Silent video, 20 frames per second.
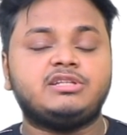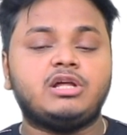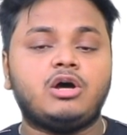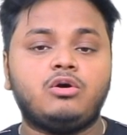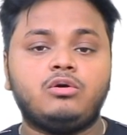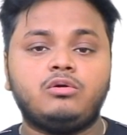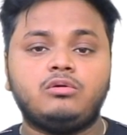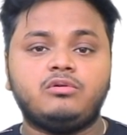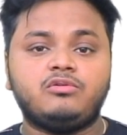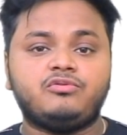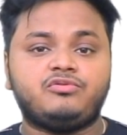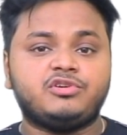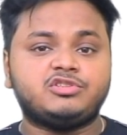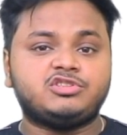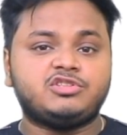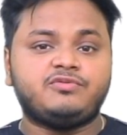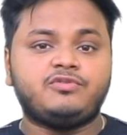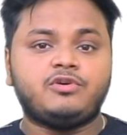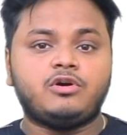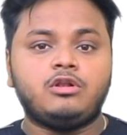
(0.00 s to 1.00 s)
Now
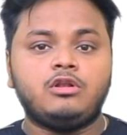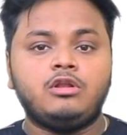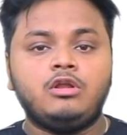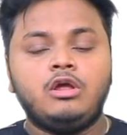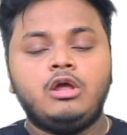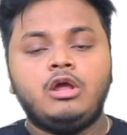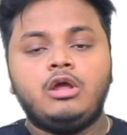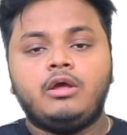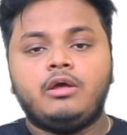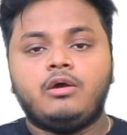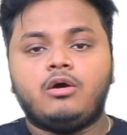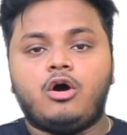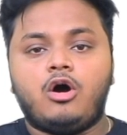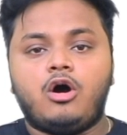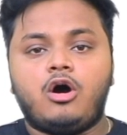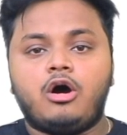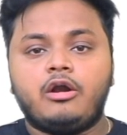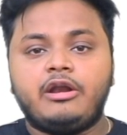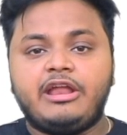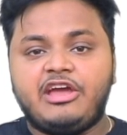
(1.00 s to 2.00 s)
first of all,
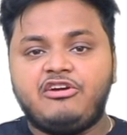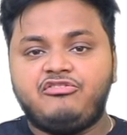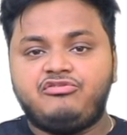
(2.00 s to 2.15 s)
on